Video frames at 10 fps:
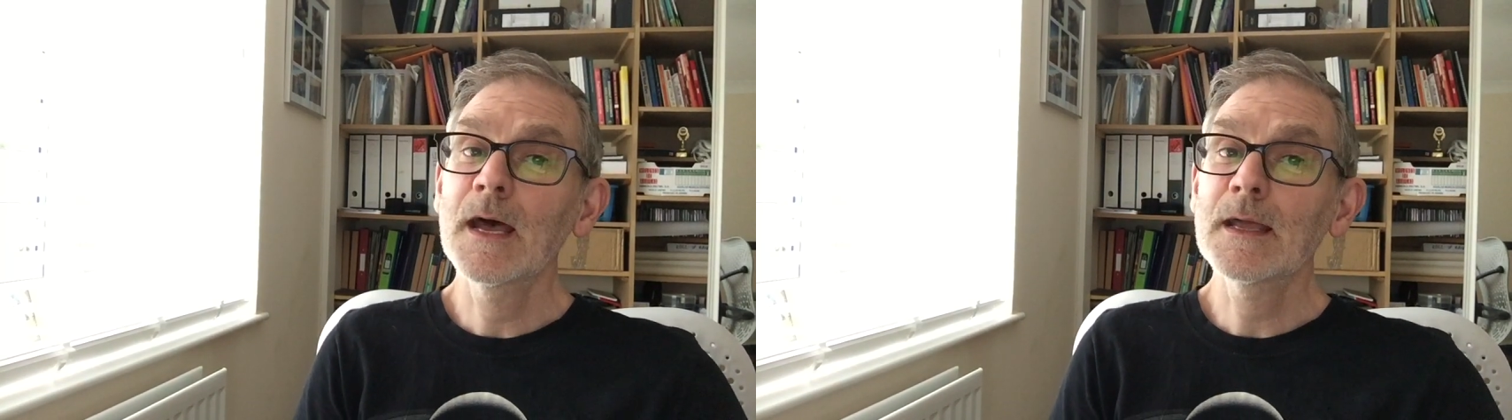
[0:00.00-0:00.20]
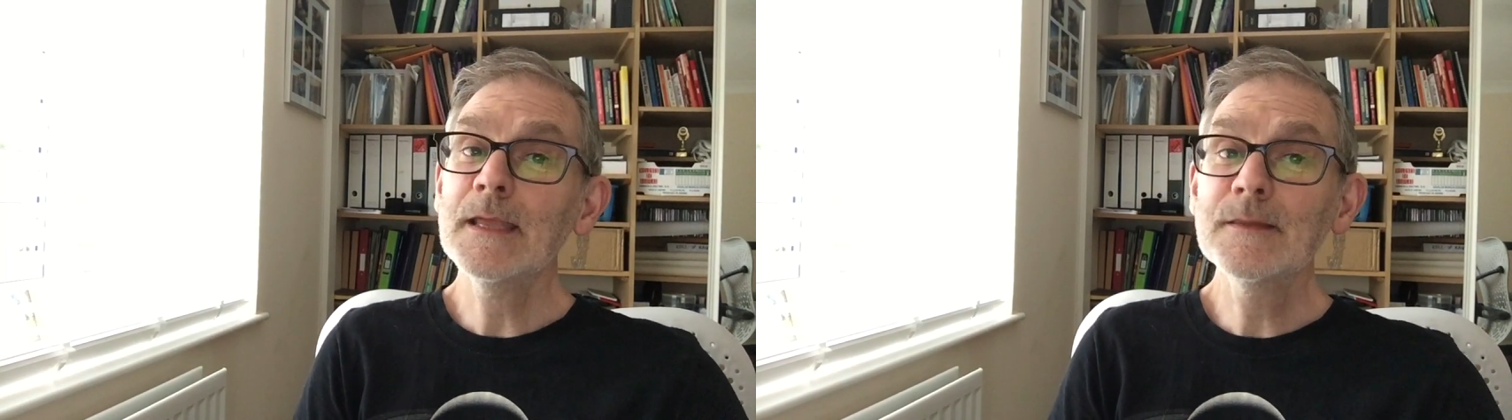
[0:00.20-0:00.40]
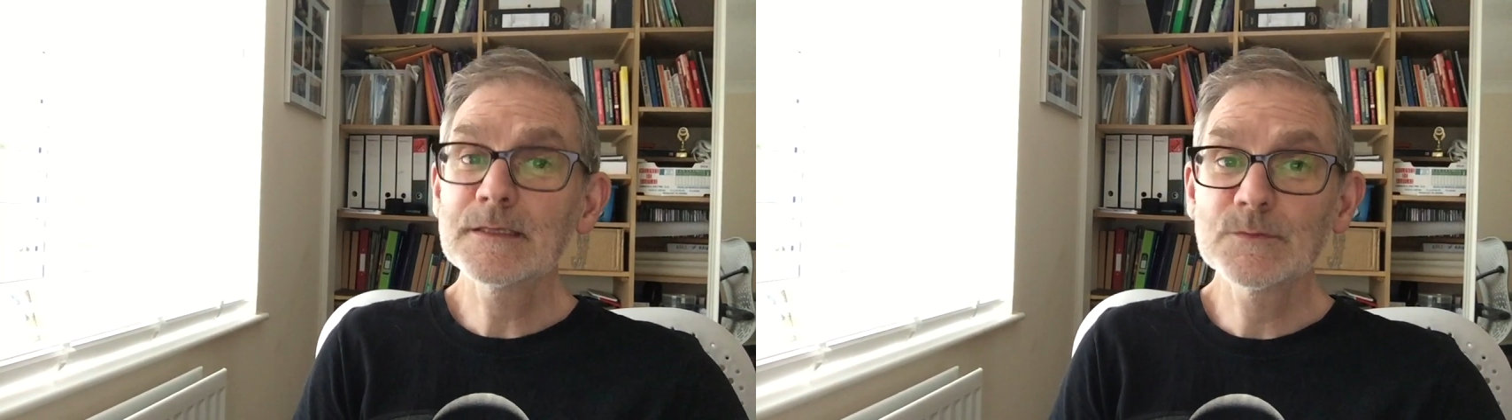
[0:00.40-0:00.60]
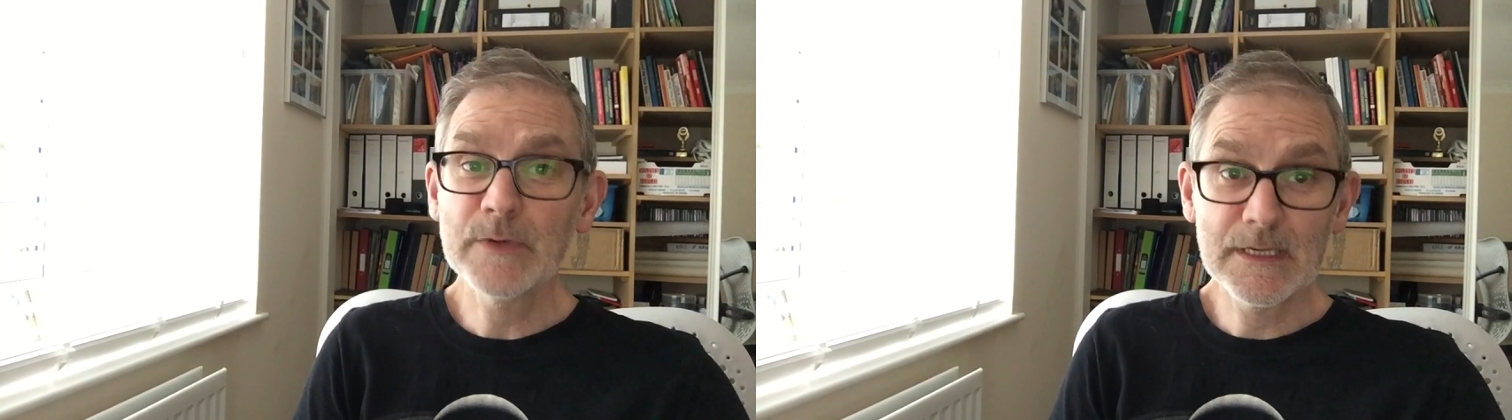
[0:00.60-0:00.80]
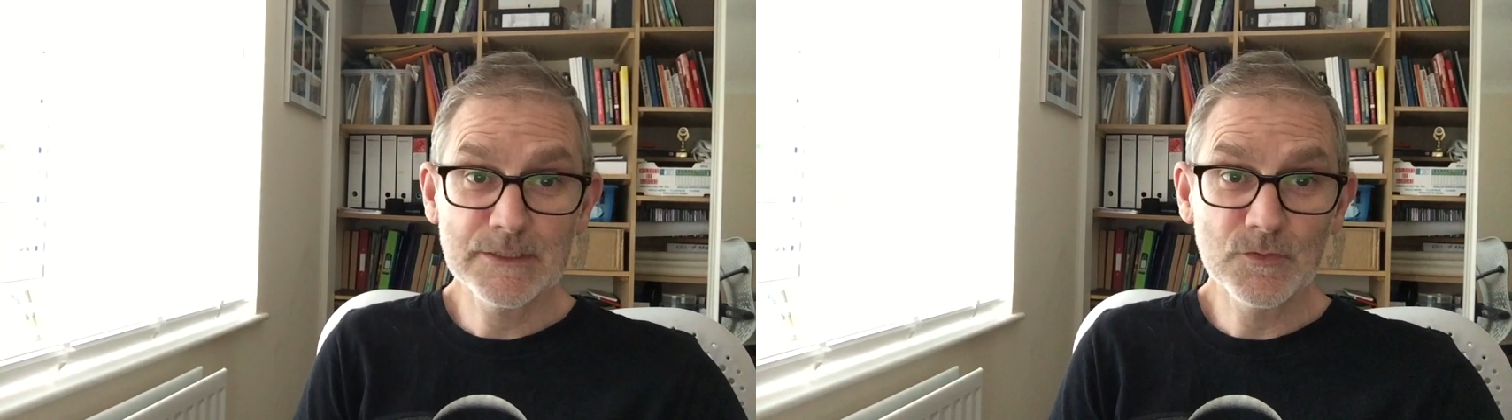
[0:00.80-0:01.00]
In these
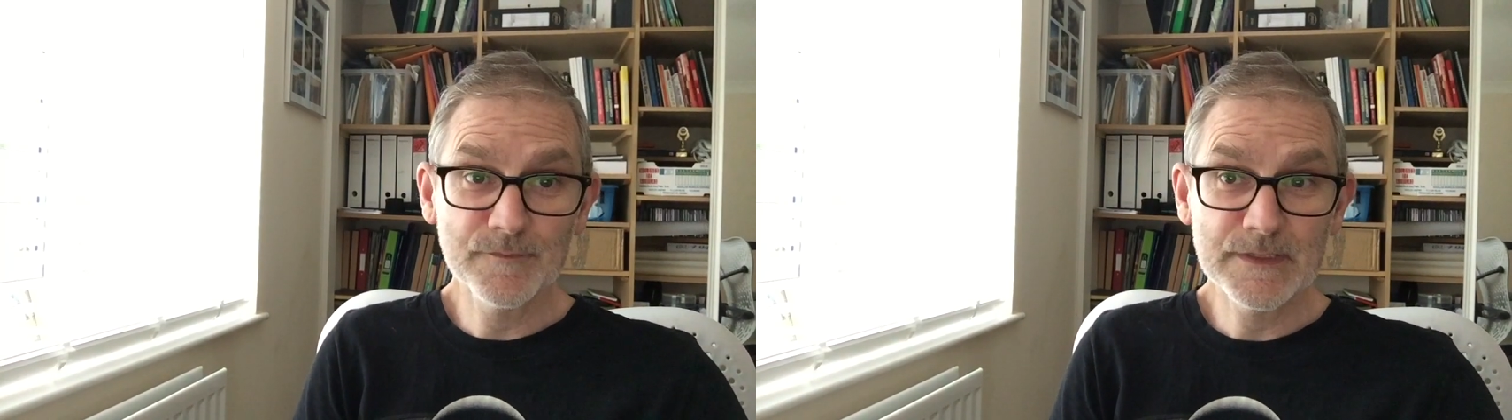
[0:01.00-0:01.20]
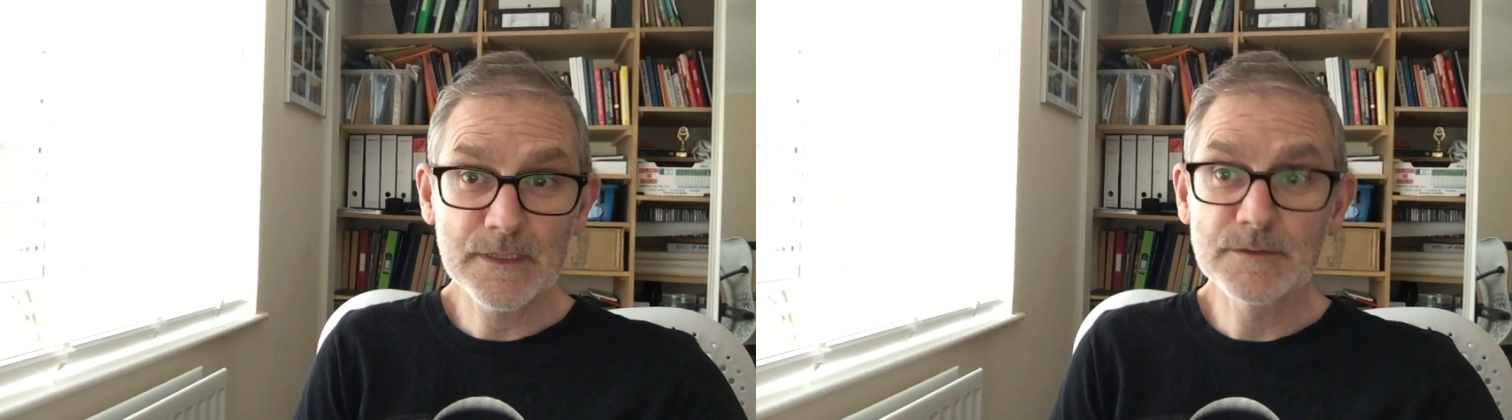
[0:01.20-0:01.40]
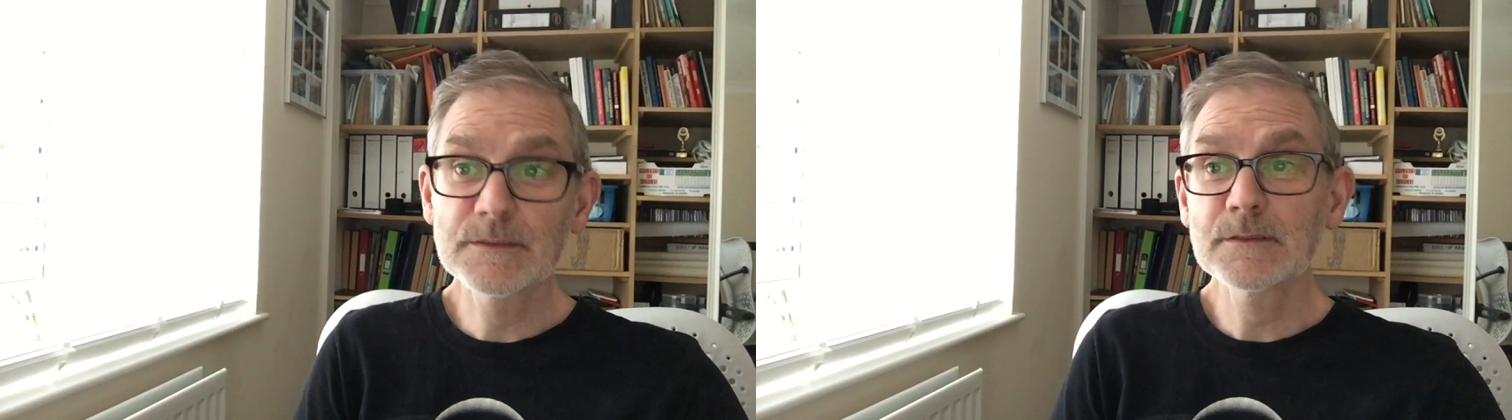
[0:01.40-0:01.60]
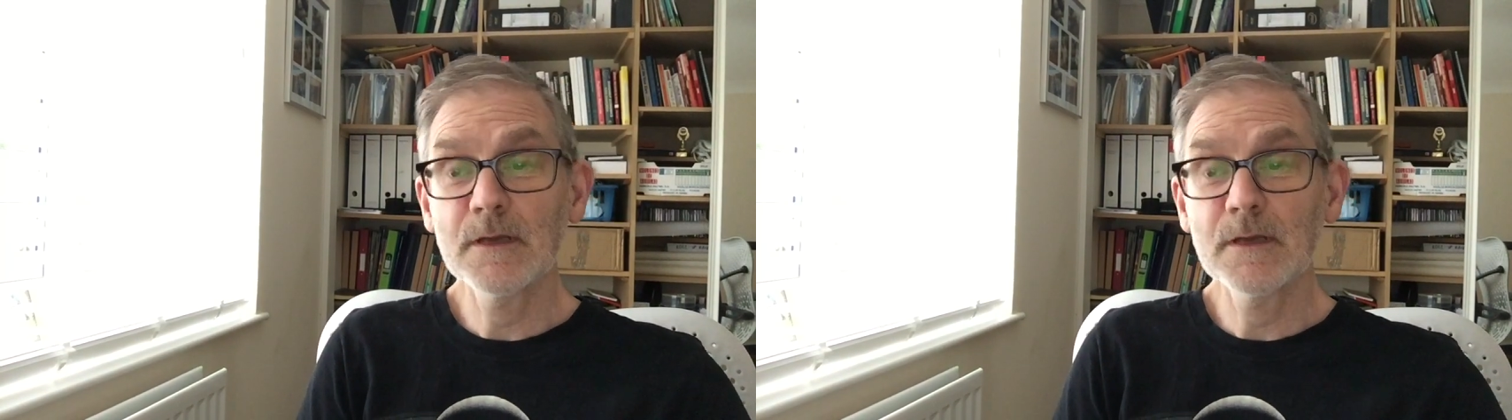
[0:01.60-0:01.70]
weekly short videos,